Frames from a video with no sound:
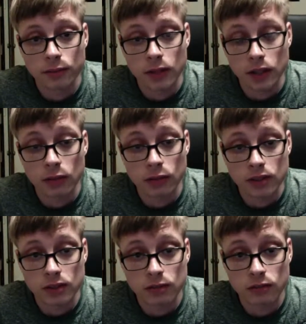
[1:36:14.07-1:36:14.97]
Like it
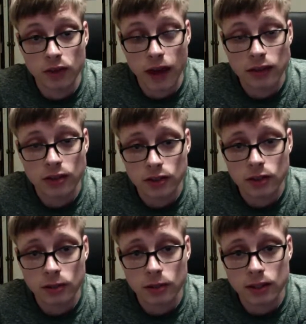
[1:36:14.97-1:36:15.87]
was that
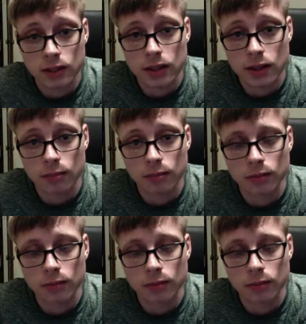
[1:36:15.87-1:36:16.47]
disturbing to them.